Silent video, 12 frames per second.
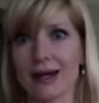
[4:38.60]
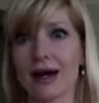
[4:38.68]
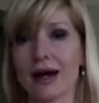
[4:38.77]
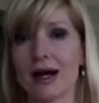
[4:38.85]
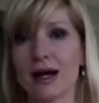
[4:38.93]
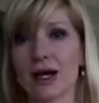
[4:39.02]

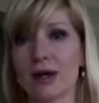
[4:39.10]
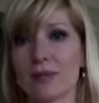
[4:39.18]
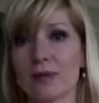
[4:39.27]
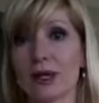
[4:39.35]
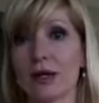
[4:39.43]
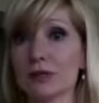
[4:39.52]
You
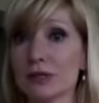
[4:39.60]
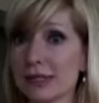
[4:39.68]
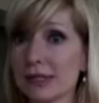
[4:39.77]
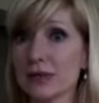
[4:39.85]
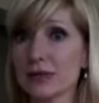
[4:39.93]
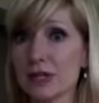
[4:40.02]
know, just
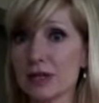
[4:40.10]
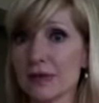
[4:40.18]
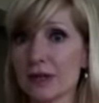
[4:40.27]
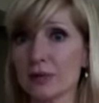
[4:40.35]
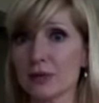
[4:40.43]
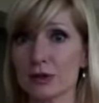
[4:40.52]
think of TV
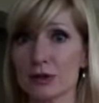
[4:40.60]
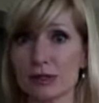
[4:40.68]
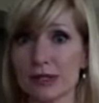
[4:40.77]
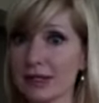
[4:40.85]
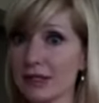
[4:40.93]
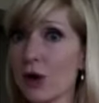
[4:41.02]
commercials.
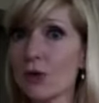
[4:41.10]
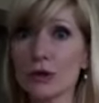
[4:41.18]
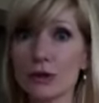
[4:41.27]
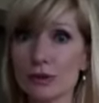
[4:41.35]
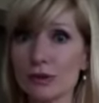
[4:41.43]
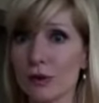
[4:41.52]
They don't
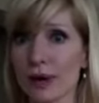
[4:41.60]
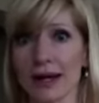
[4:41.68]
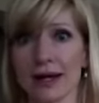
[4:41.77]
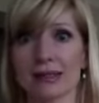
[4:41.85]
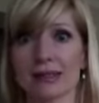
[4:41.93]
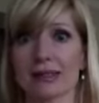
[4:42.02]
use
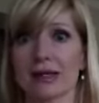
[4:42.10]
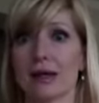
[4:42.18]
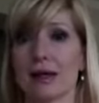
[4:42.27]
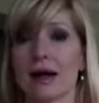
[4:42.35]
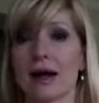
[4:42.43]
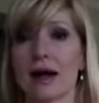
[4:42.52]
credits.
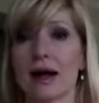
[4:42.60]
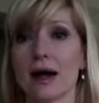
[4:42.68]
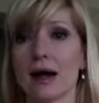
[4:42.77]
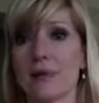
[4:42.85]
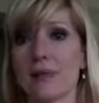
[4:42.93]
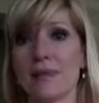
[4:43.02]

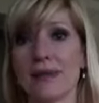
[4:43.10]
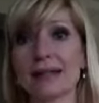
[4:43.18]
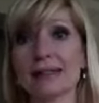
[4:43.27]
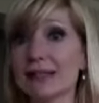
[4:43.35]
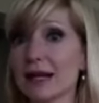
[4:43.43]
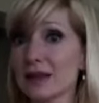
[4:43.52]

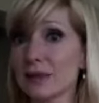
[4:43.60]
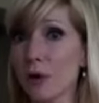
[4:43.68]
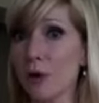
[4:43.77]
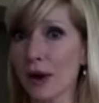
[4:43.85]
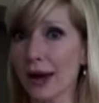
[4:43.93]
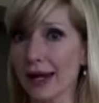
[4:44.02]
That's not the
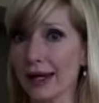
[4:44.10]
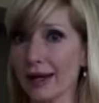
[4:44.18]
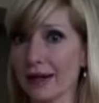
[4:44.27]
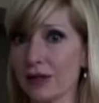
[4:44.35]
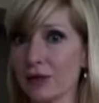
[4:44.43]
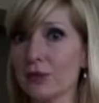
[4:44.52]
point.
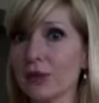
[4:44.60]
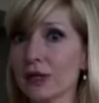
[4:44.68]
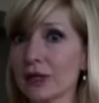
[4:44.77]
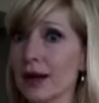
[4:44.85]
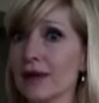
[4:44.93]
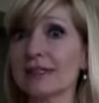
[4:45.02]
And
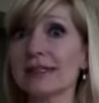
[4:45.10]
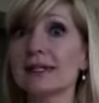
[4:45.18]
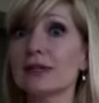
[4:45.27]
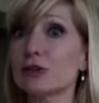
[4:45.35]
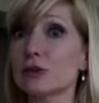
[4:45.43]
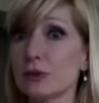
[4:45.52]
really, you have to
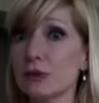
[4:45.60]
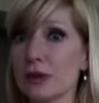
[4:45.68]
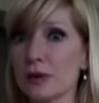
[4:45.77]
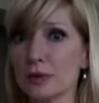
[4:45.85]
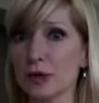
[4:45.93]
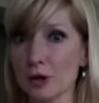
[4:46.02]
stay true to
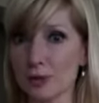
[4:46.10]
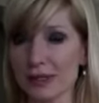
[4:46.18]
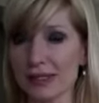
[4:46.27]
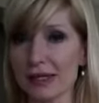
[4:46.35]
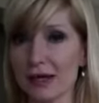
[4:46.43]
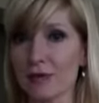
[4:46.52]
the
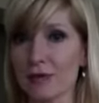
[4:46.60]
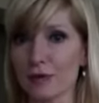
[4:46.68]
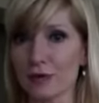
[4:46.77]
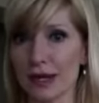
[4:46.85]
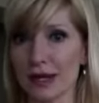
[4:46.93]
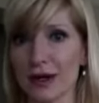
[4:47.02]
purpose of your
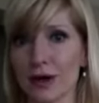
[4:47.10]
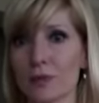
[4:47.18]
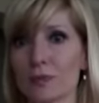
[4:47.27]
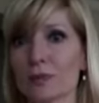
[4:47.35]
video.